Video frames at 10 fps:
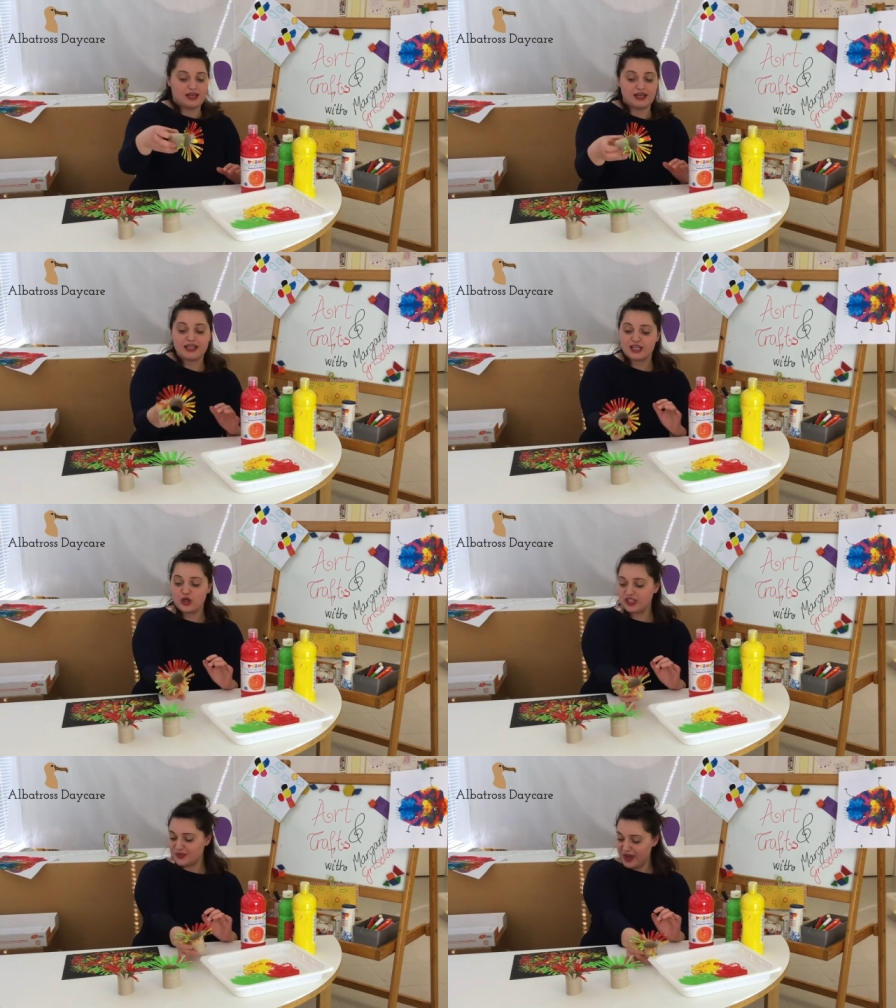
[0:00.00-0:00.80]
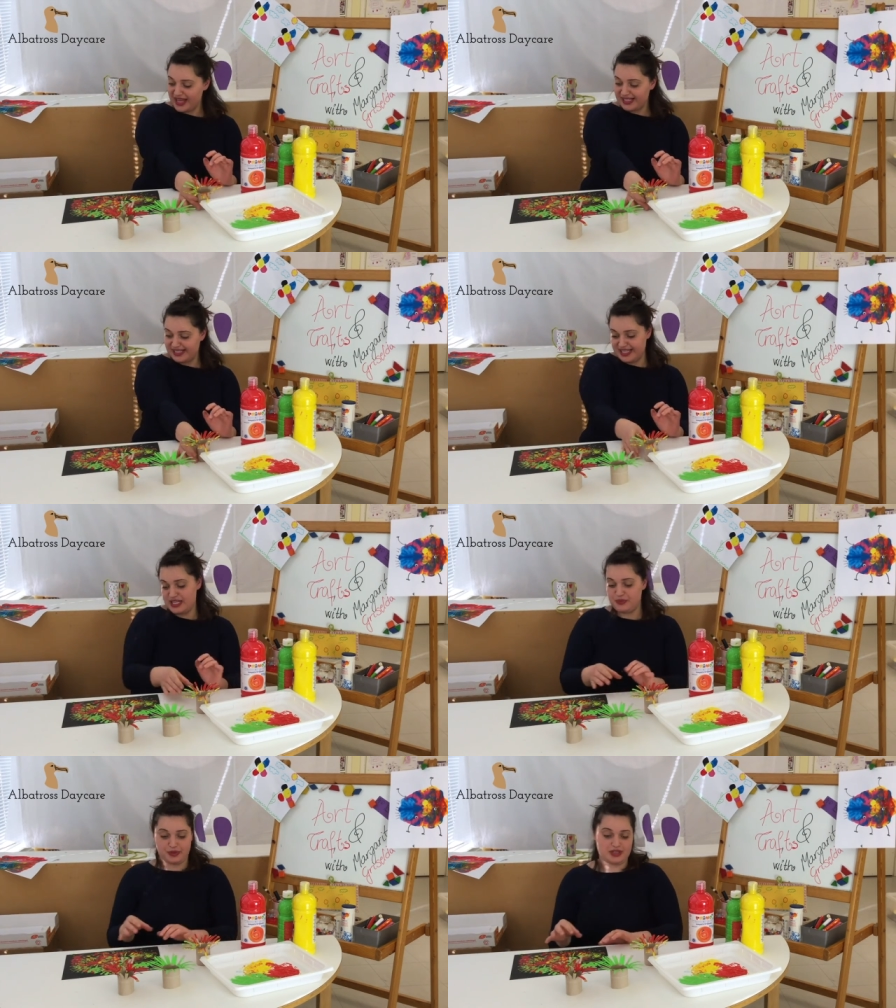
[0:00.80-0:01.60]
It looks
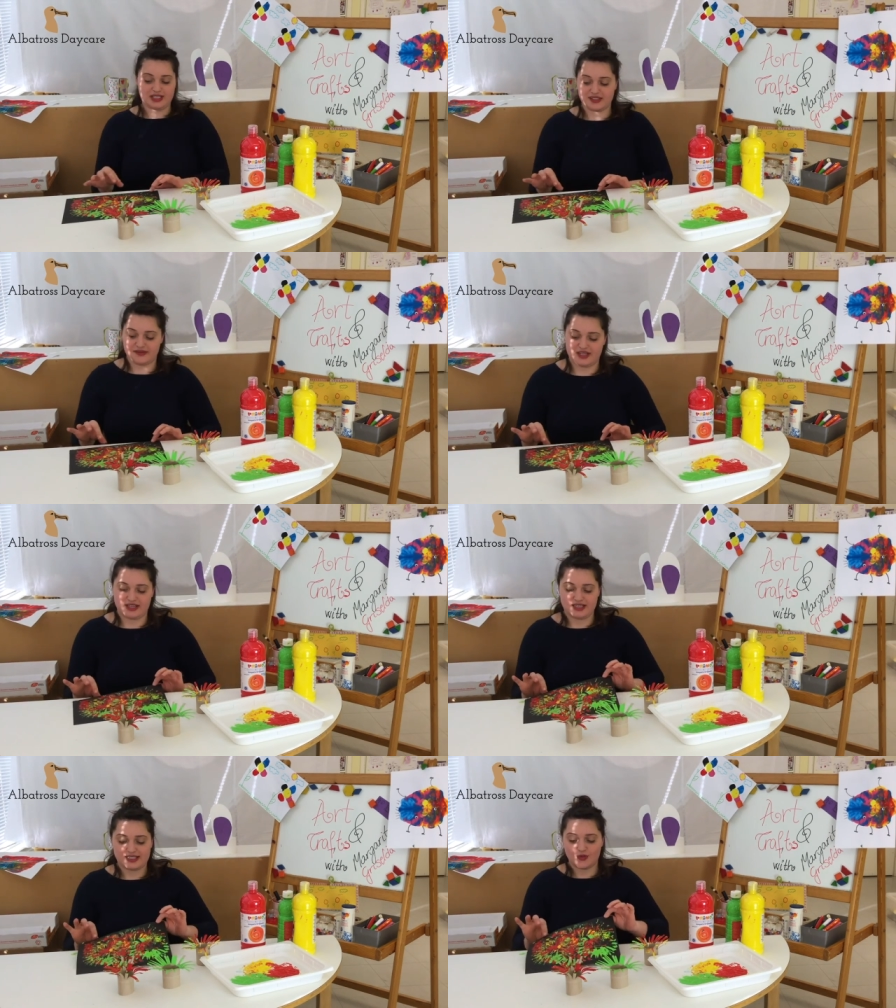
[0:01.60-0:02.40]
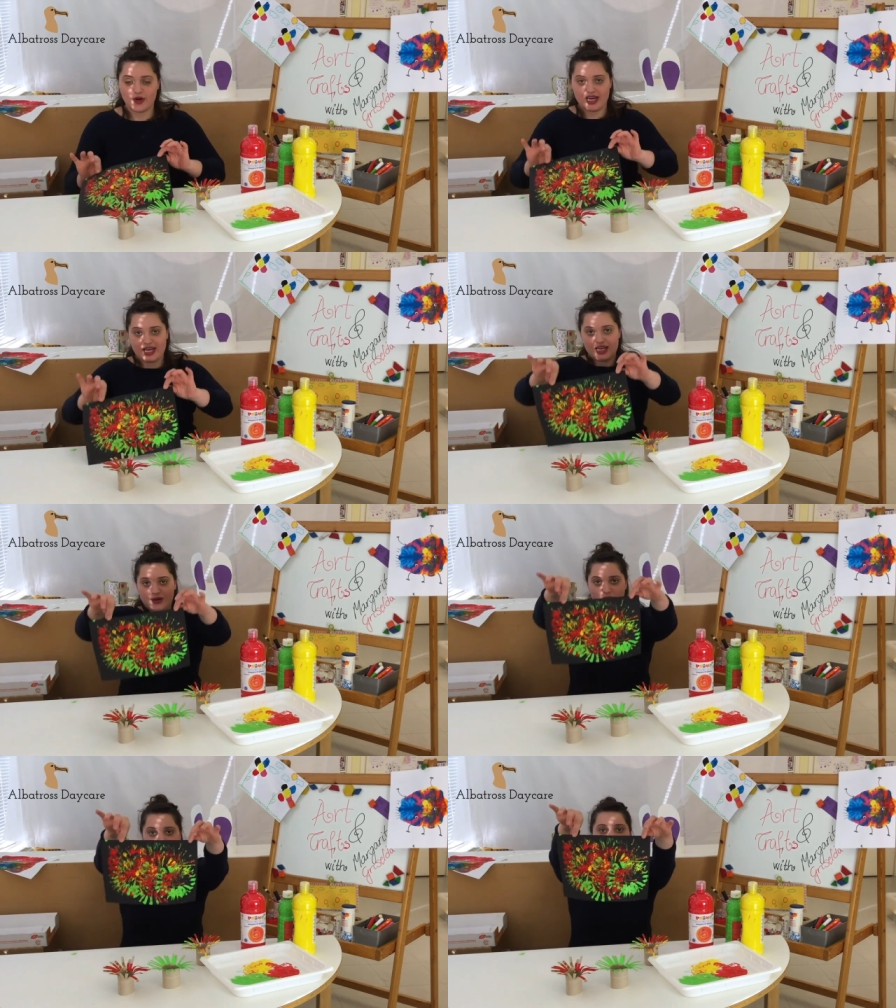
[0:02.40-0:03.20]
messy, but it's fun as
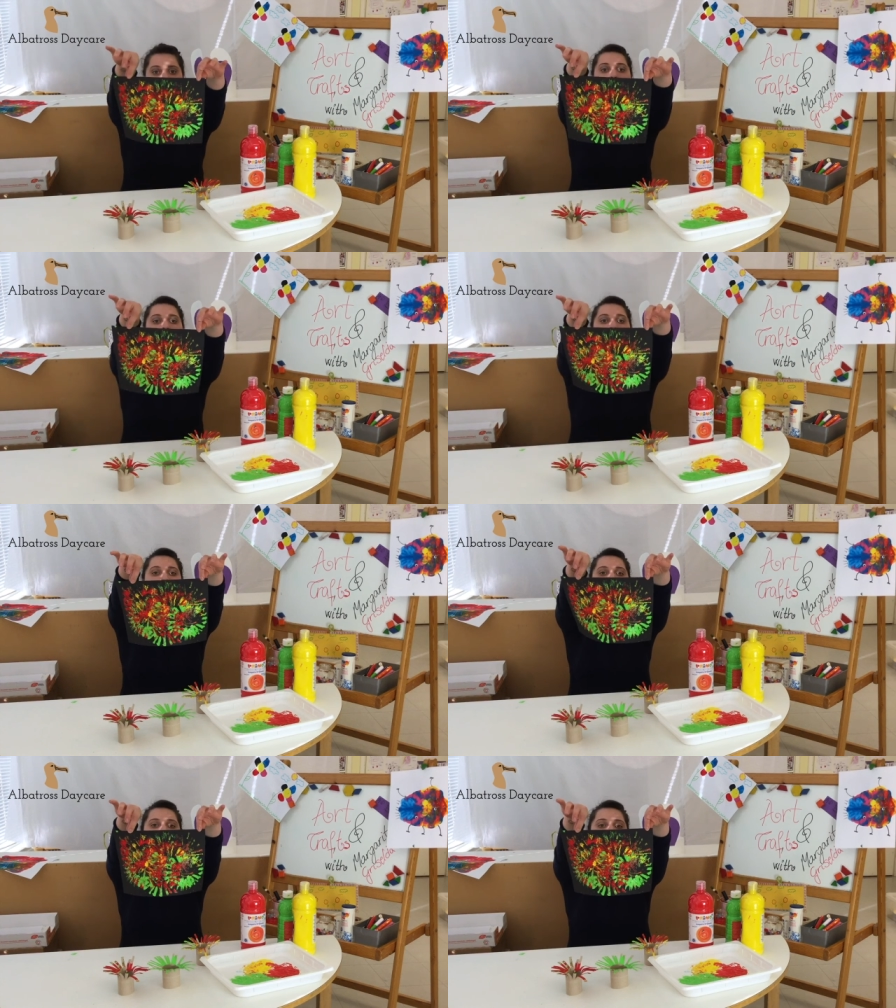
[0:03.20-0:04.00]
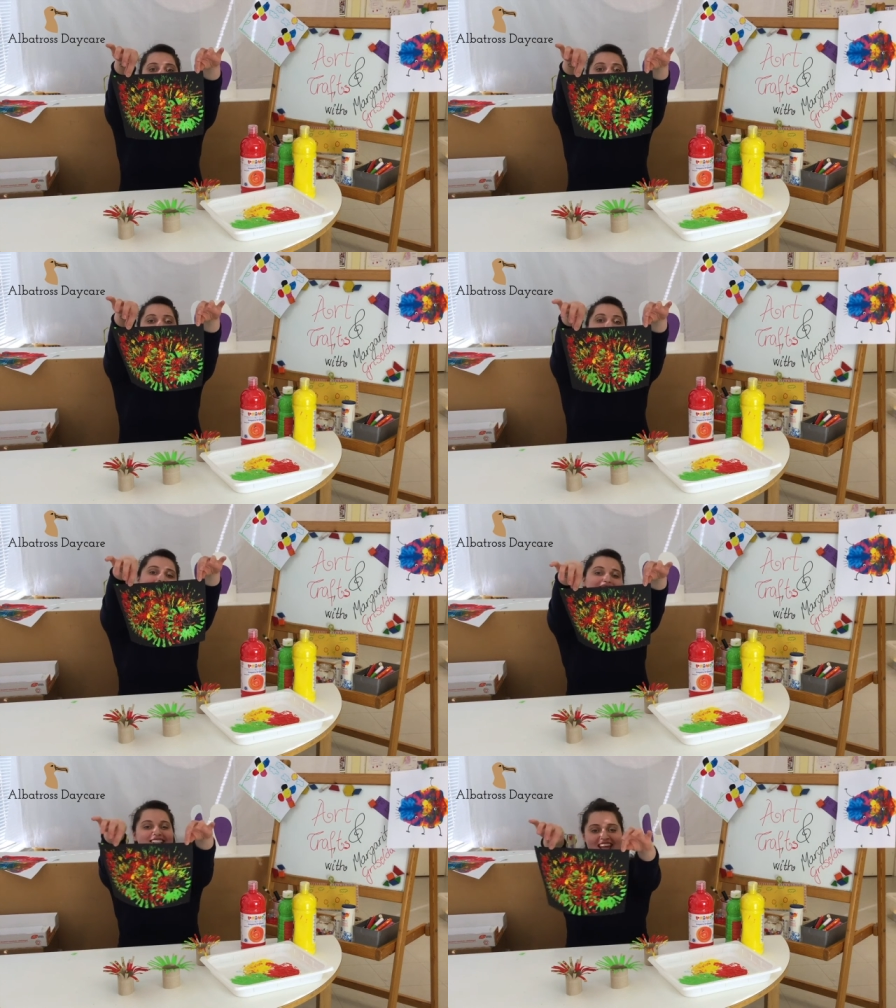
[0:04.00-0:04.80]
well. Lots of
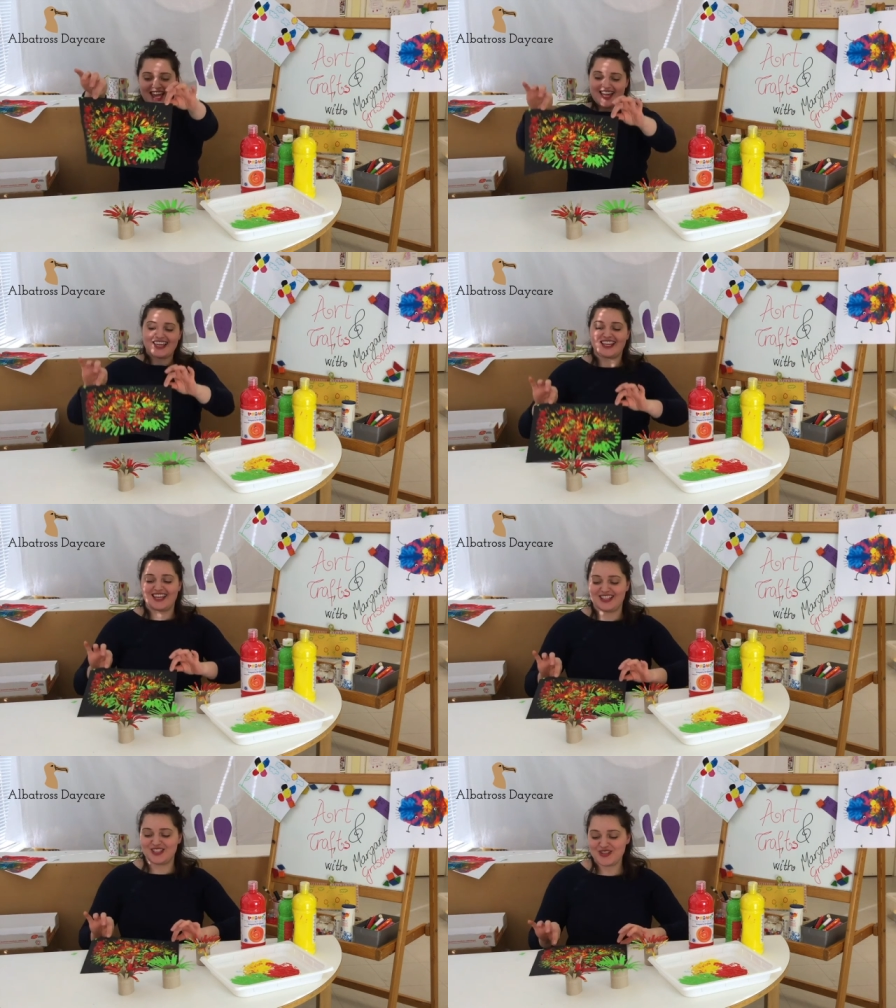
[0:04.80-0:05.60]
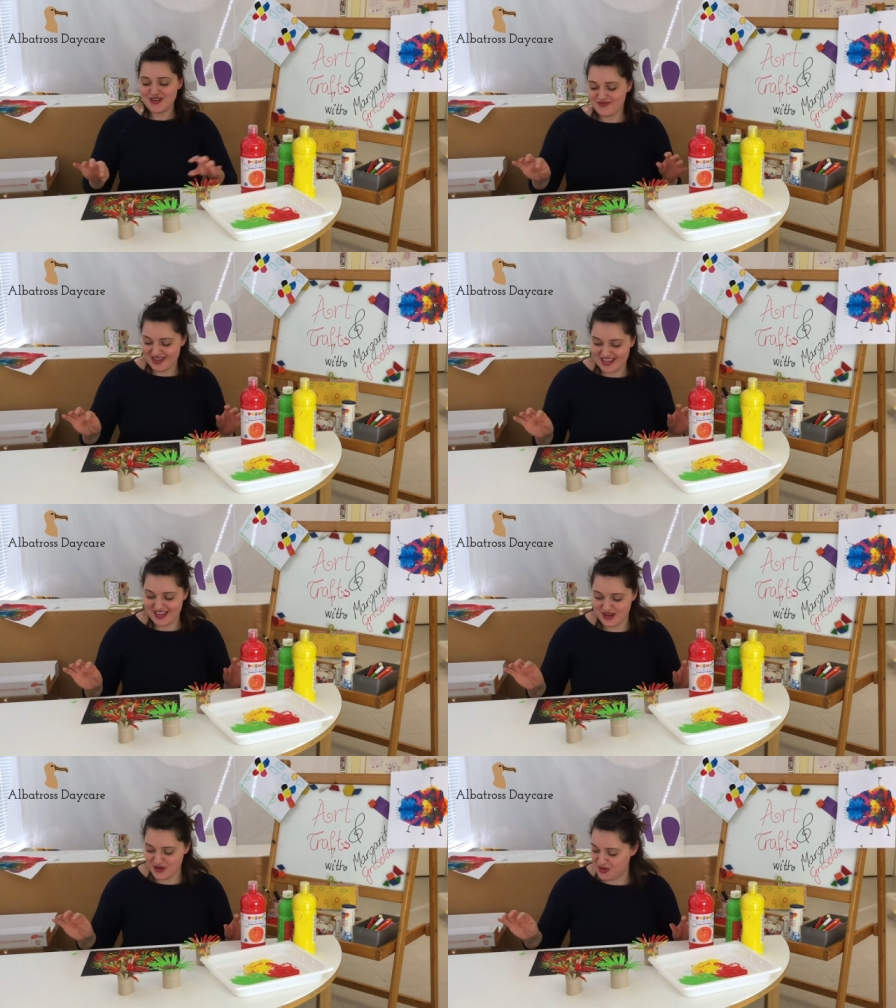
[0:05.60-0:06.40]
colors. Enjoy
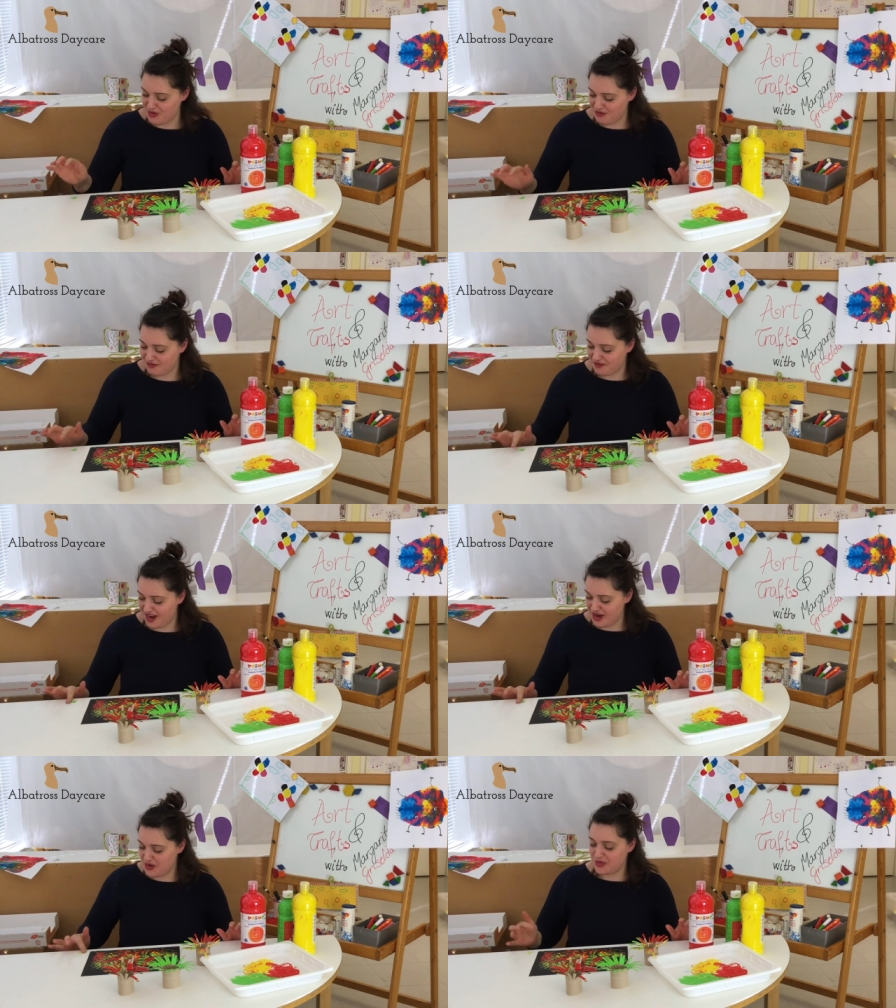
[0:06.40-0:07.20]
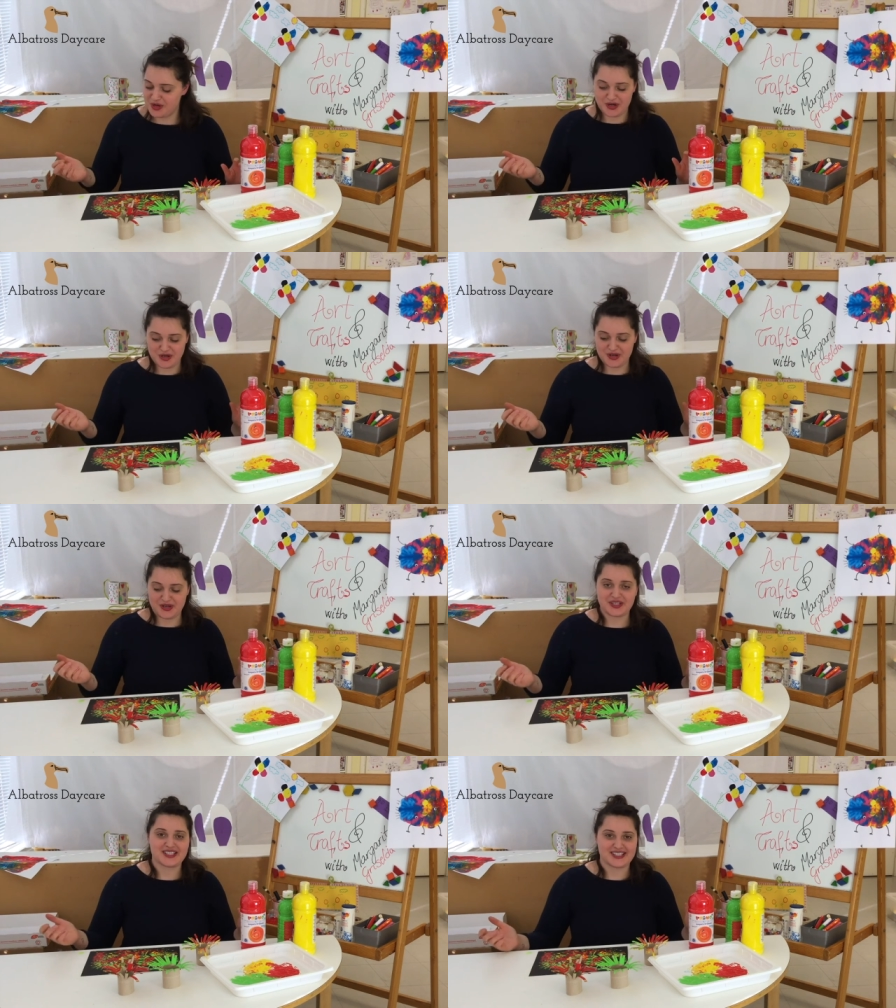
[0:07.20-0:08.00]
making your own
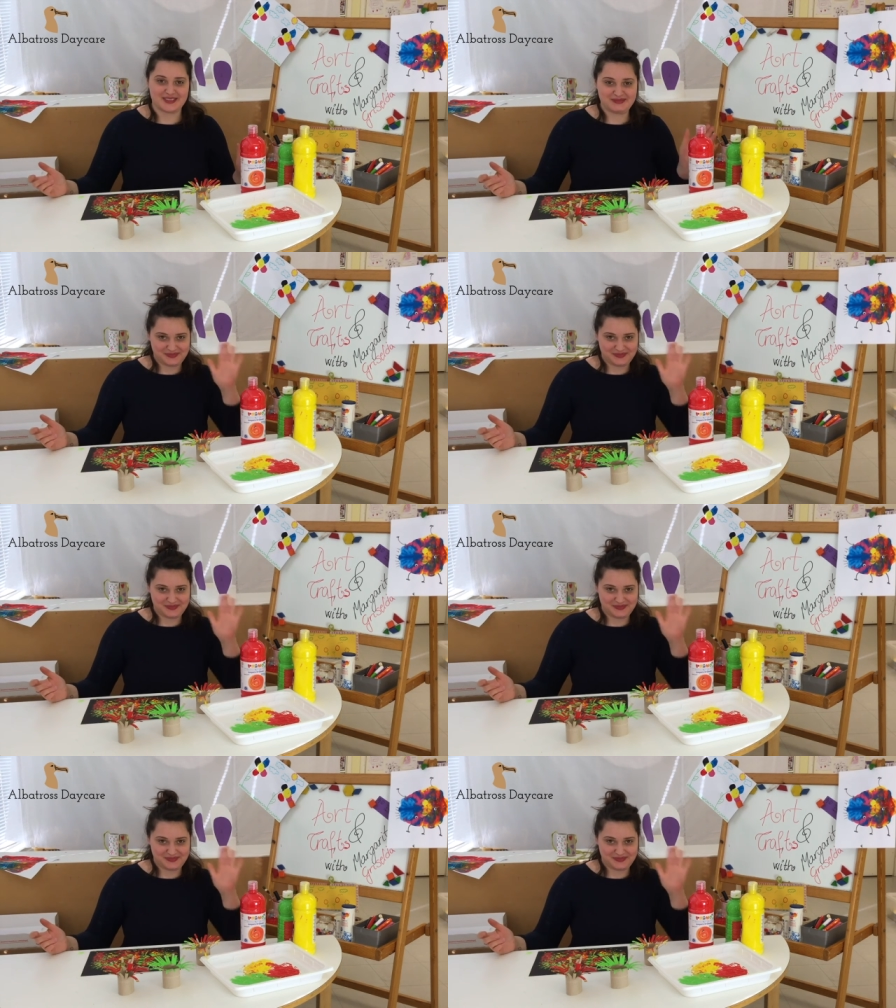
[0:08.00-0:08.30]
fireworks.